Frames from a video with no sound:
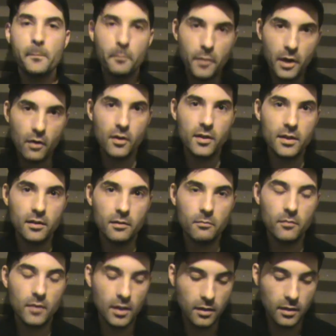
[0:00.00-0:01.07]
buried in
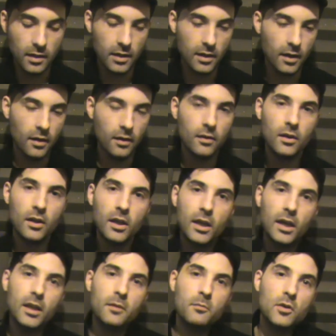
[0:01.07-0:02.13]

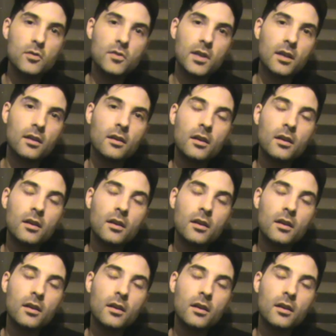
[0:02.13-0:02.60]
the music.